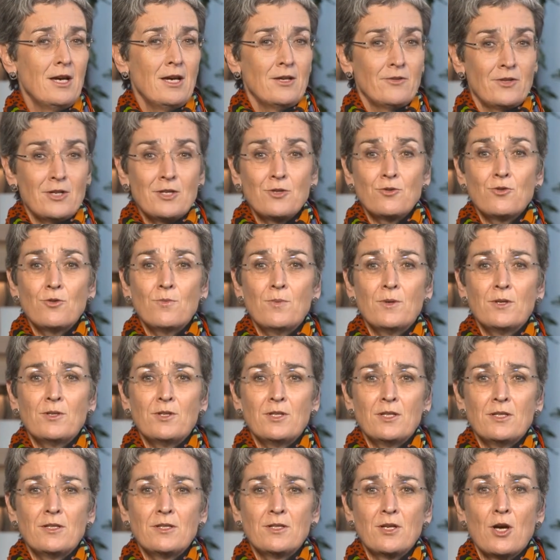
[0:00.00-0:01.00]

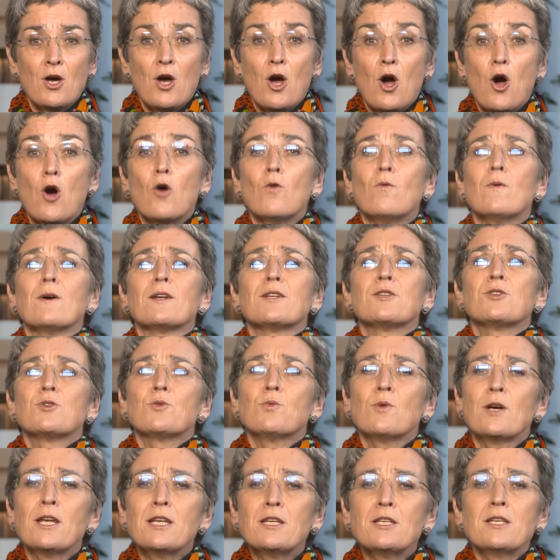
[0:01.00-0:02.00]
distributed over
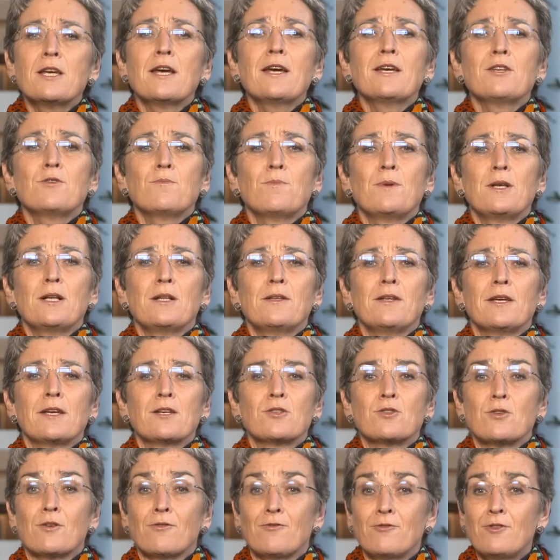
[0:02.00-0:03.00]
28
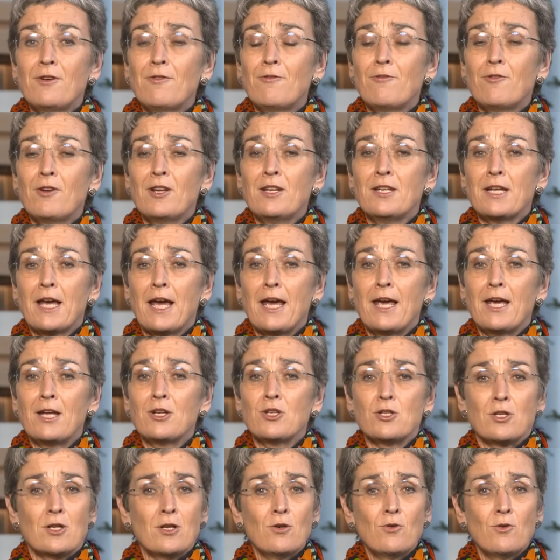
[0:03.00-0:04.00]
buildings of different
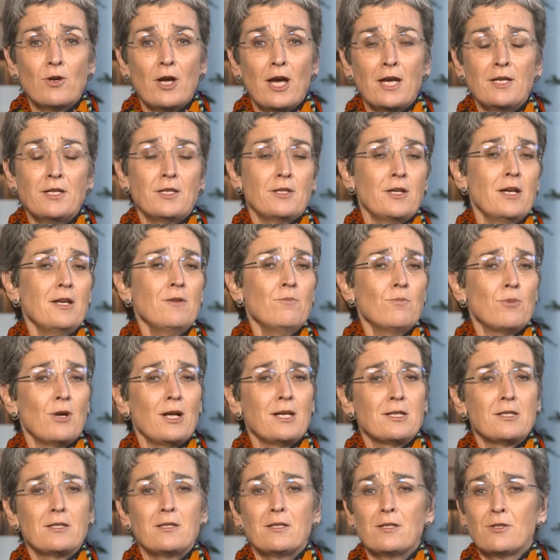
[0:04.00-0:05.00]
age located in
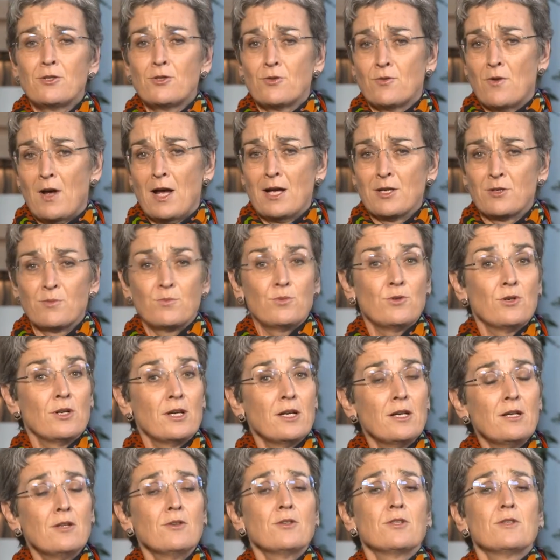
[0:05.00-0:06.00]
Brussels, Strasbourg
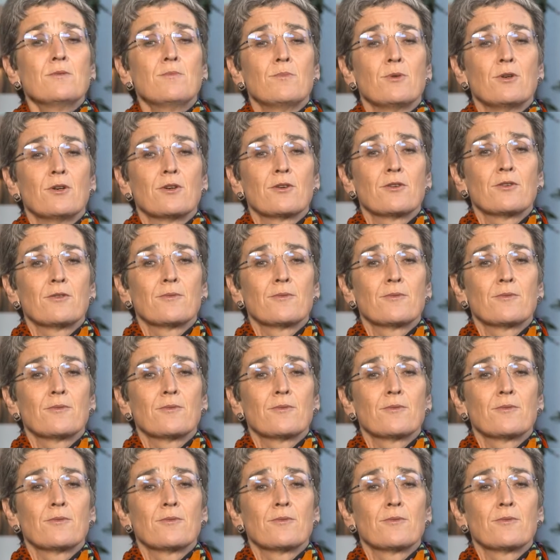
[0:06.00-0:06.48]
and Luxembourg.